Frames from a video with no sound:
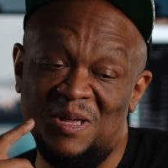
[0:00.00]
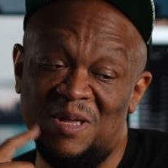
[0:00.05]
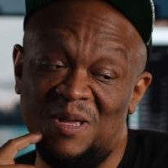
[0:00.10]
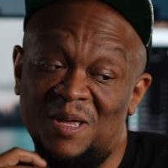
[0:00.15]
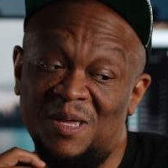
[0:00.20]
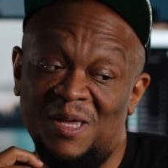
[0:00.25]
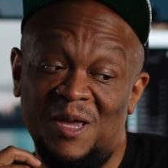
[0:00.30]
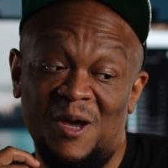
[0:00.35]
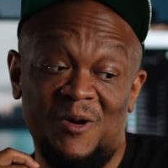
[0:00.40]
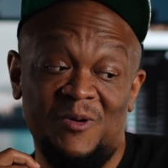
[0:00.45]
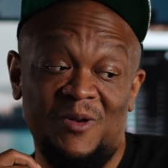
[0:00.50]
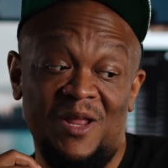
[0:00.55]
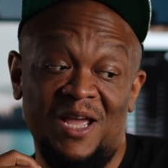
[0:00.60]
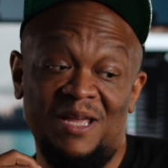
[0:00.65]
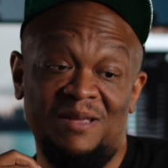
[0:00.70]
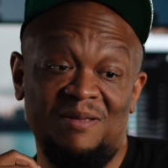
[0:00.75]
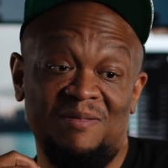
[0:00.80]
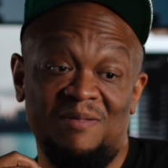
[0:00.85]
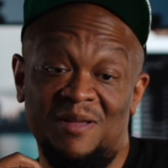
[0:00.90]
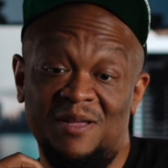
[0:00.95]
yo,
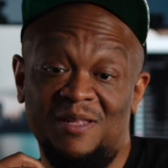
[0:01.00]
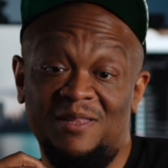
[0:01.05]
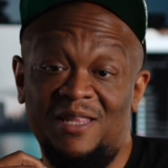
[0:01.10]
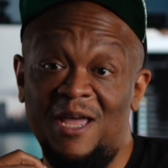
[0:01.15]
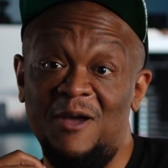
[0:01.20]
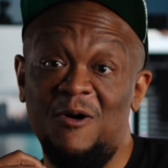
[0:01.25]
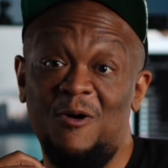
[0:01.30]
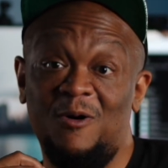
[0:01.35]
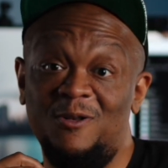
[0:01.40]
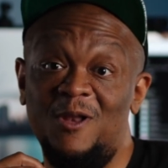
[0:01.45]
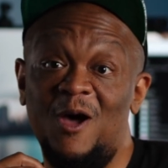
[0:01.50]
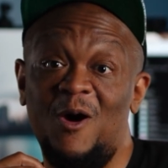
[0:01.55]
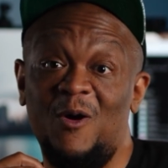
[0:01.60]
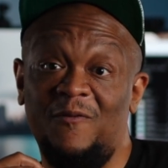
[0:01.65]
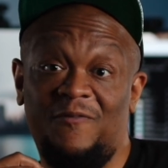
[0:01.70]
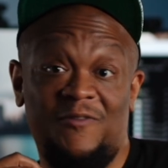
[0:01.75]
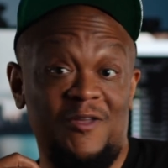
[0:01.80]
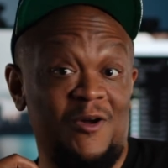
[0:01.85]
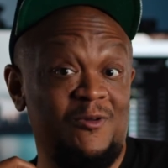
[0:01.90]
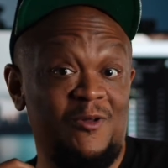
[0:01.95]
they gonna know
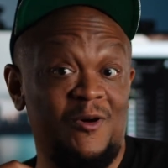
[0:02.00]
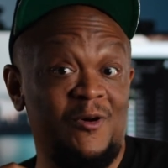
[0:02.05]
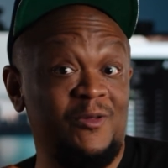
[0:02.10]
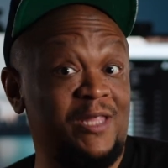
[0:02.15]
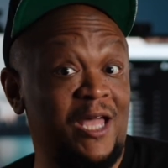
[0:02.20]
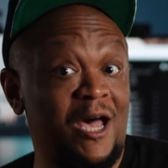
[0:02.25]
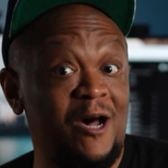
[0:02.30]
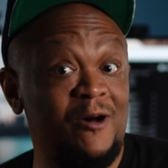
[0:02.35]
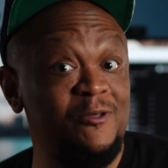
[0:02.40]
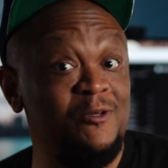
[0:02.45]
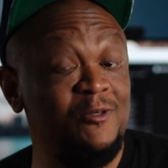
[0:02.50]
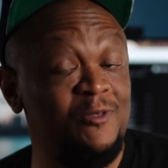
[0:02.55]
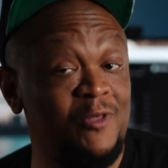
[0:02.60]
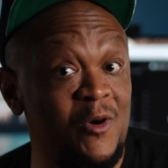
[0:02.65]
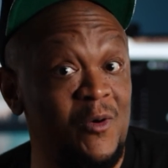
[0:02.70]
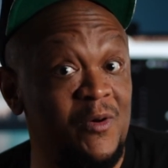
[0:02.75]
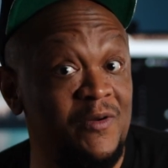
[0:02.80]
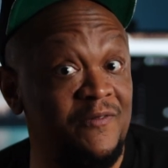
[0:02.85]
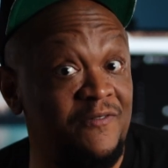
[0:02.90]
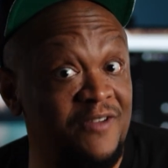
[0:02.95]
if you don't know what the hell you
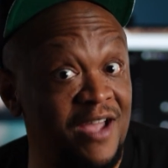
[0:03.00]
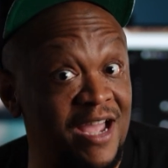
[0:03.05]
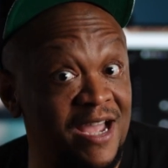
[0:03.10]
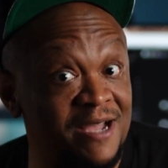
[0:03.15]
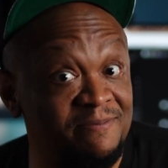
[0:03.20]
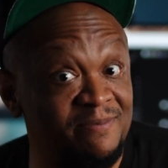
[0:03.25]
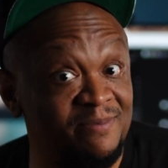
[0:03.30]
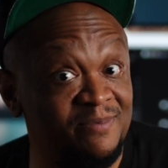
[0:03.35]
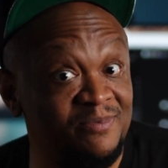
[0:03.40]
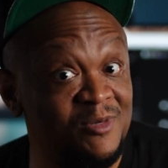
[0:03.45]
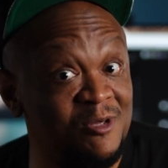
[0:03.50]
doing, fam.